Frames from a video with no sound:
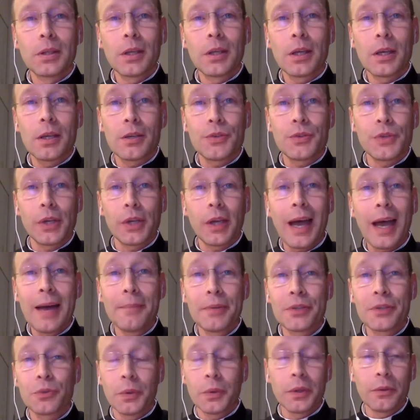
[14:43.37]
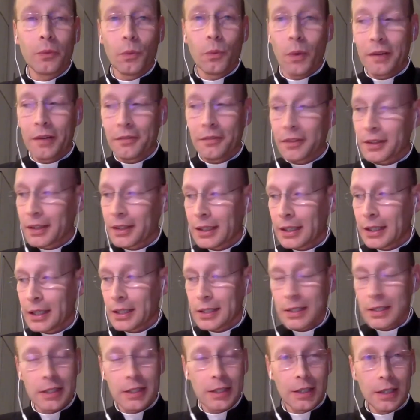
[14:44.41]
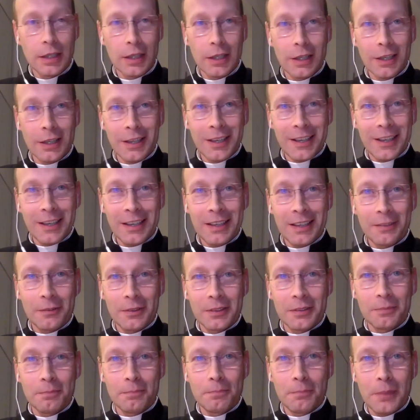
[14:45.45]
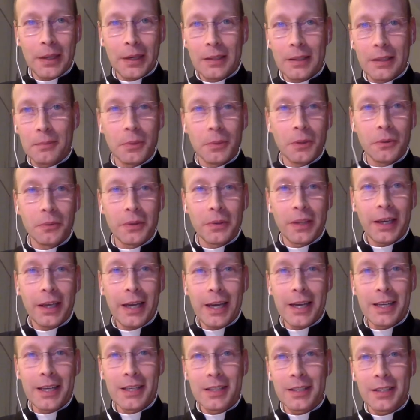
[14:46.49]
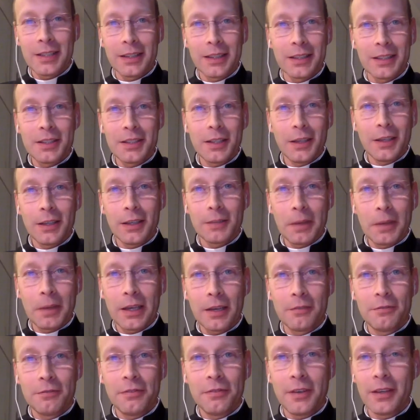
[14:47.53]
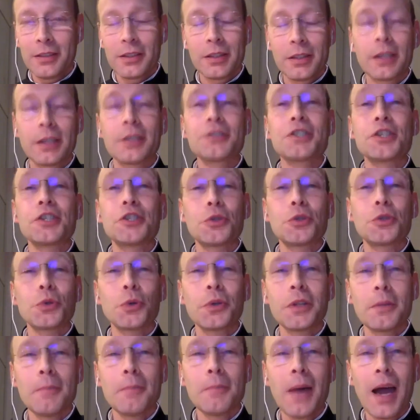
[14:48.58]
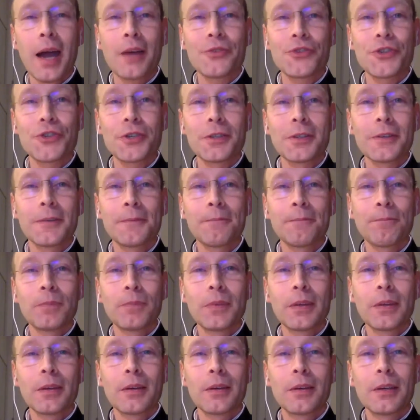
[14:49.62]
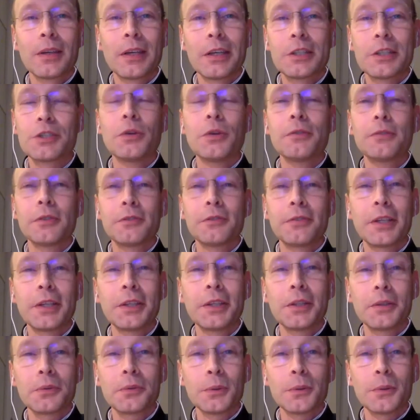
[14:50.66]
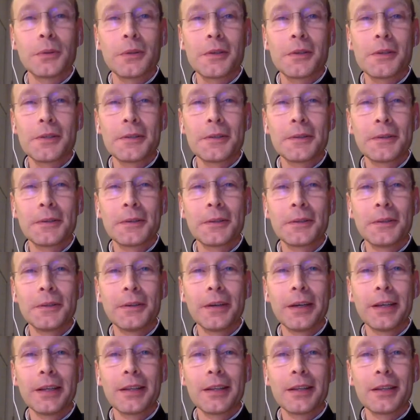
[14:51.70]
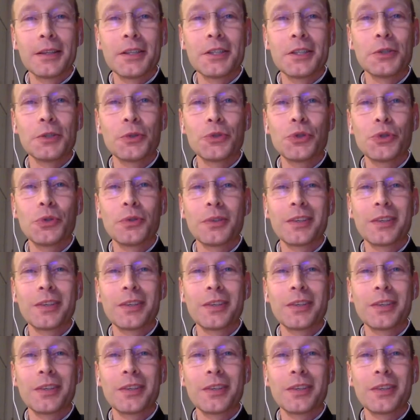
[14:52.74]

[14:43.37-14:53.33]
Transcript: as it happens when one of the kids will pick the ball with their hands and then start making fun, he'll destroy the match. He's not fulfilling the rules. All right, there is no